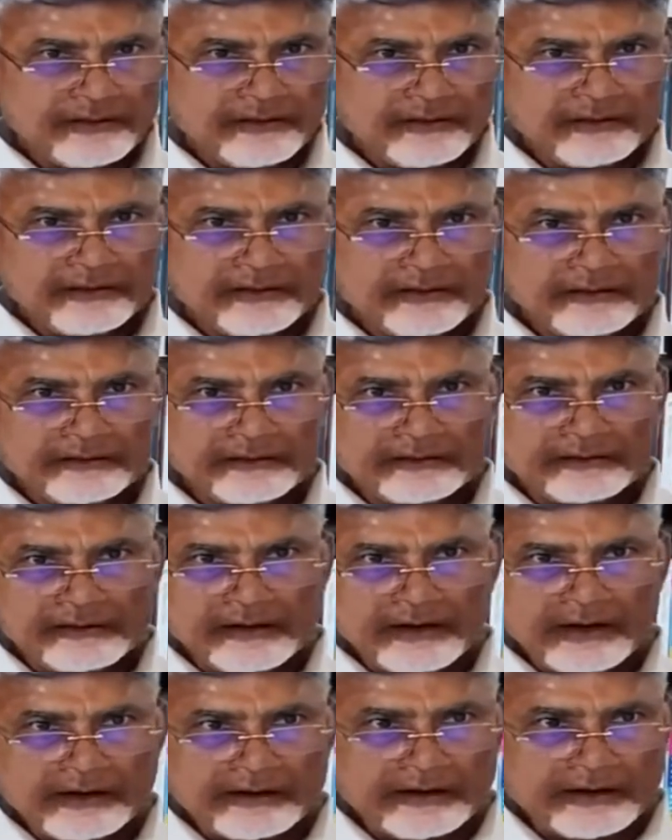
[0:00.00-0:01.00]
It
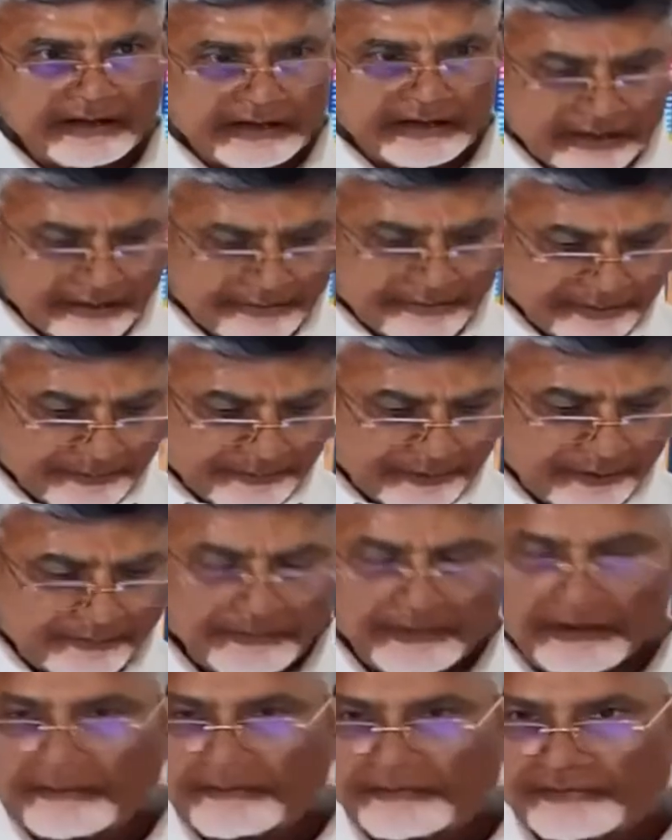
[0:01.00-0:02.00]
created economic
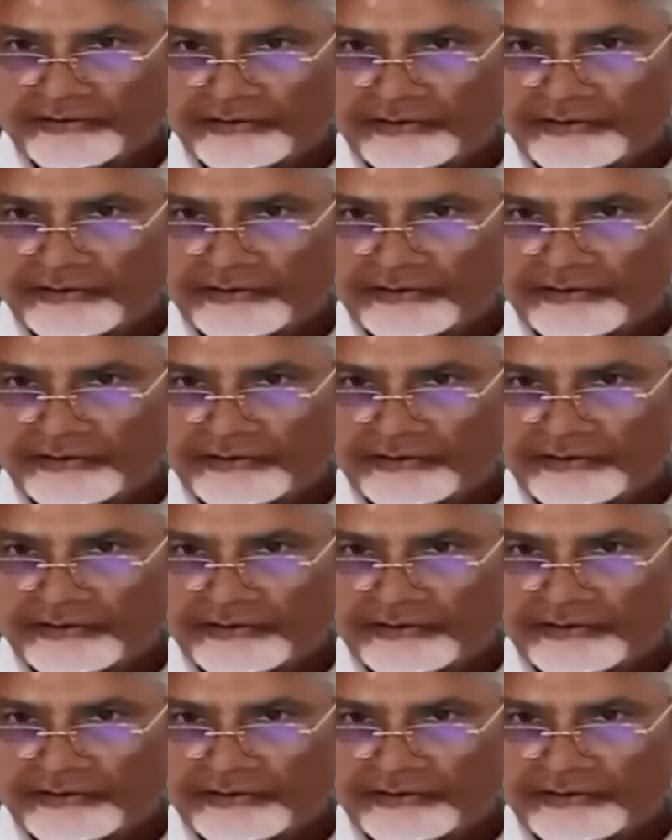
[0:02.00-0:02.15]
problems.